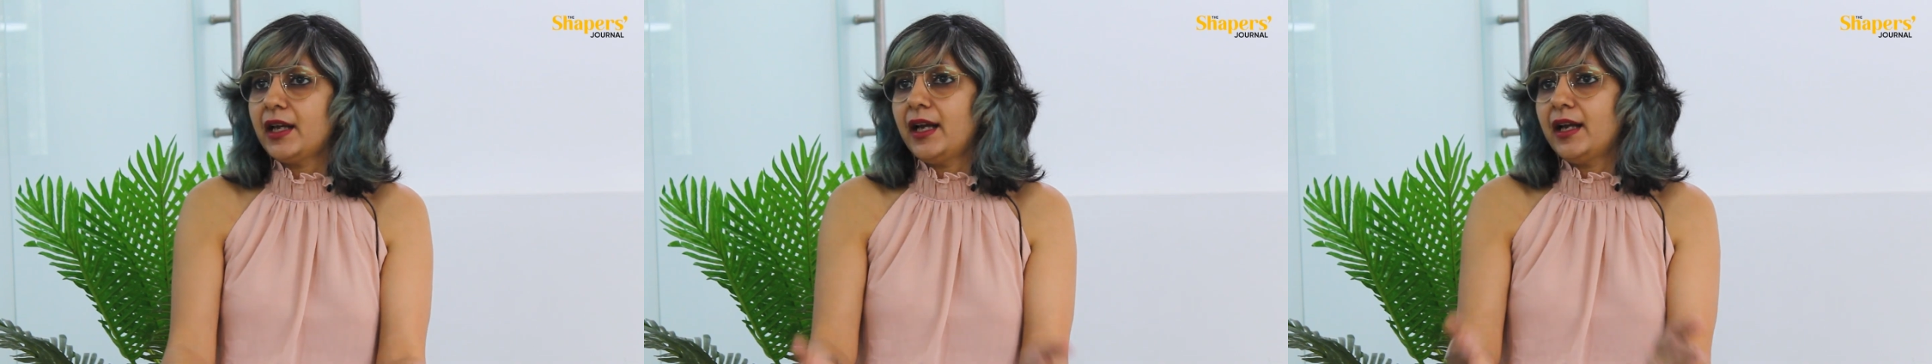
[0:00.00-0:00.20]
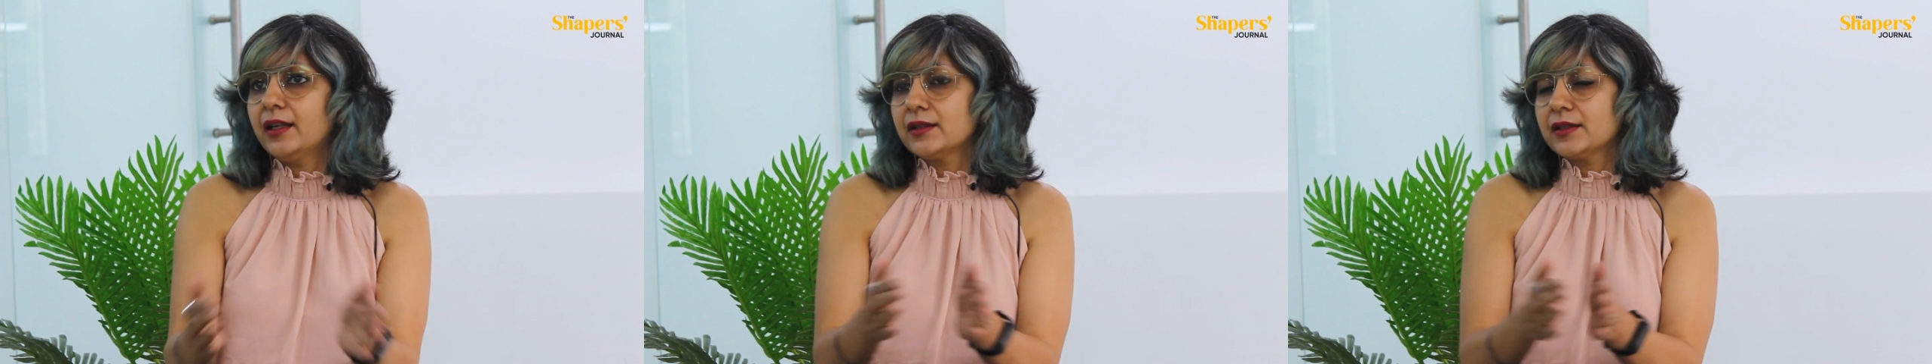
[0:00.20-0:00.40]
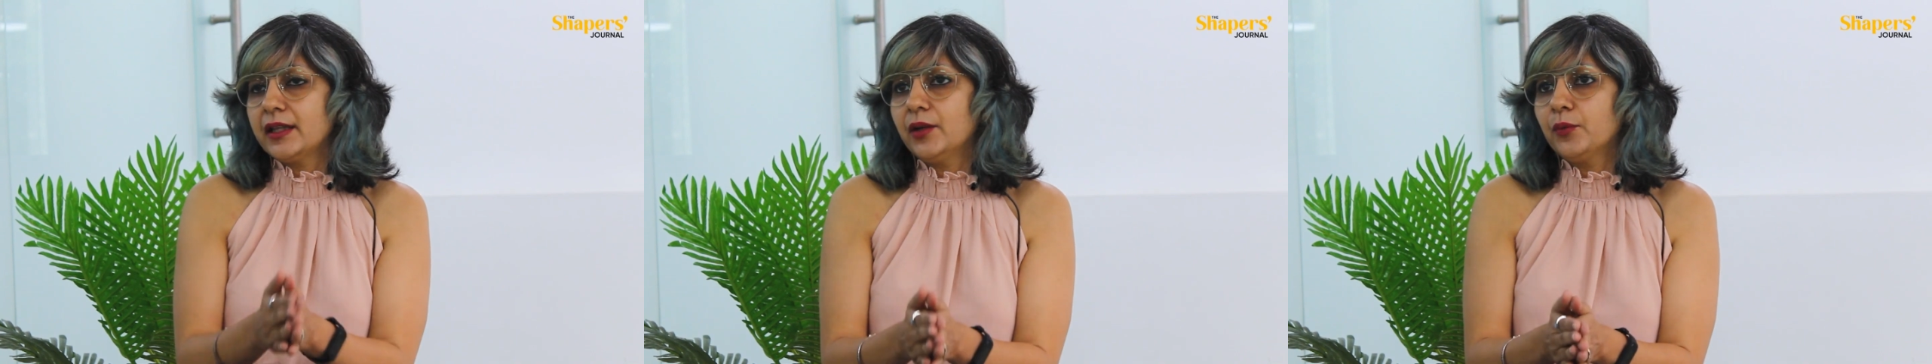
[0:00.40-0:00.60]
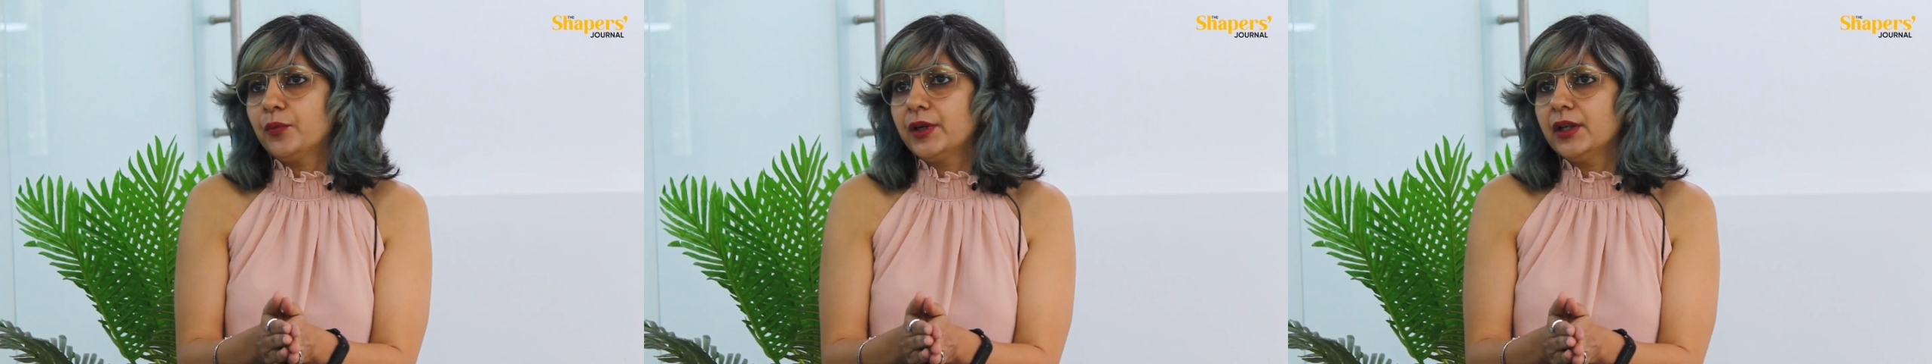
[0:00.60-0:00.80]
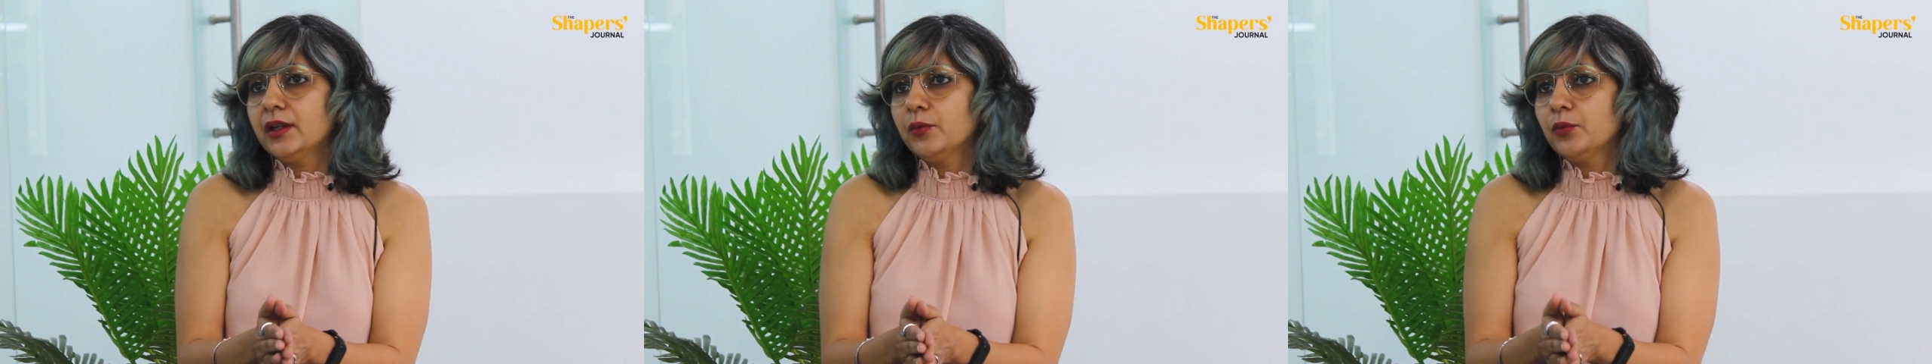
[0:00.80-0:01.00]
and then
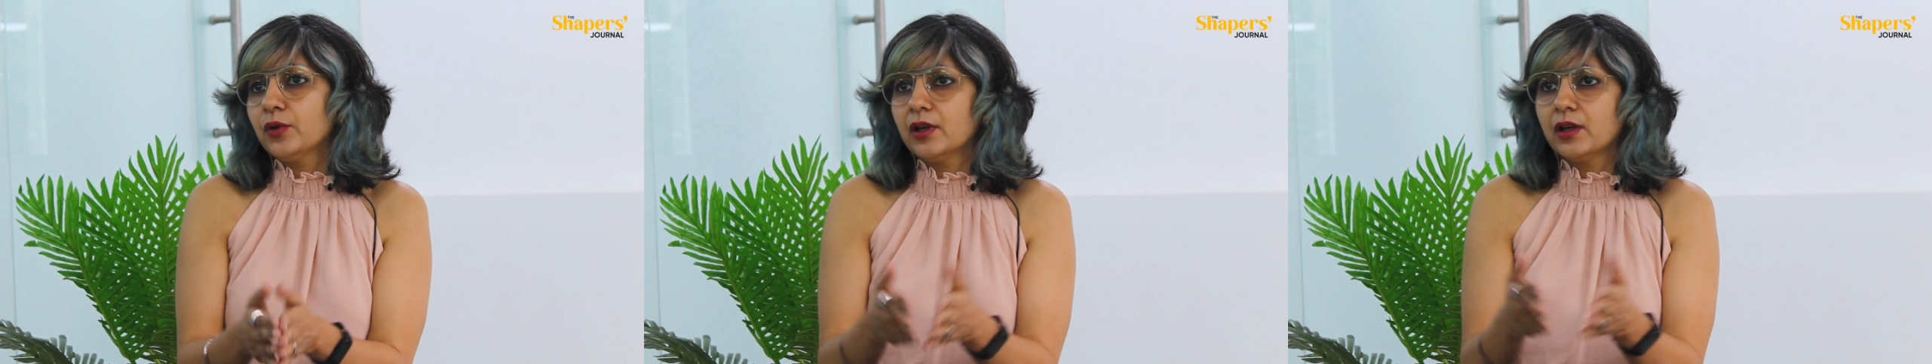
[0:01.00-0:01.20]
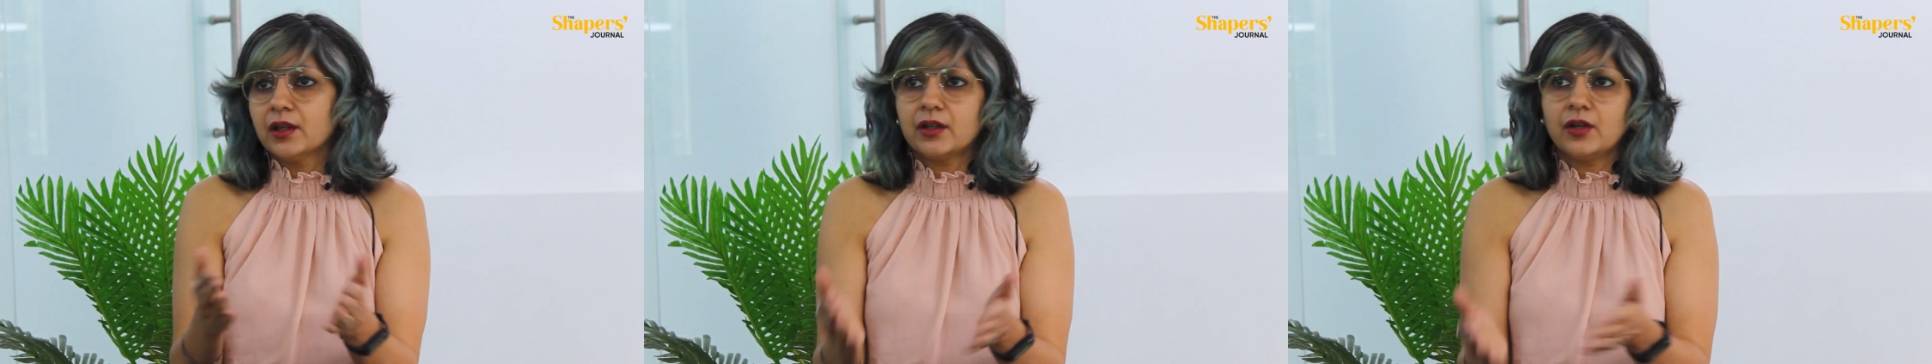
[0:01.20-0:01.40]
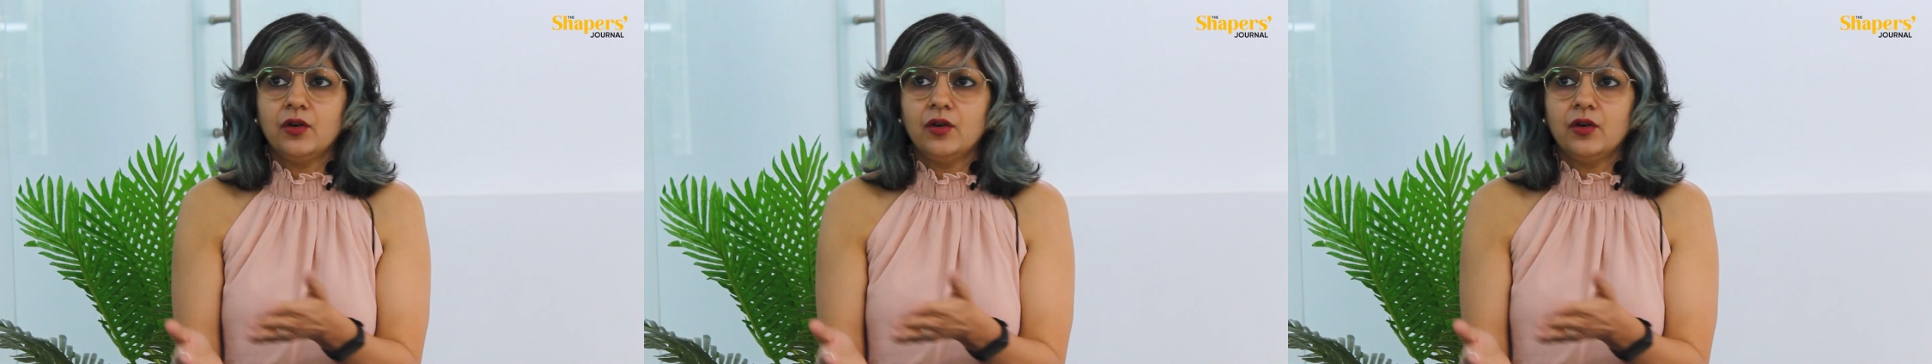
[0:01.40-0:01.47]
we work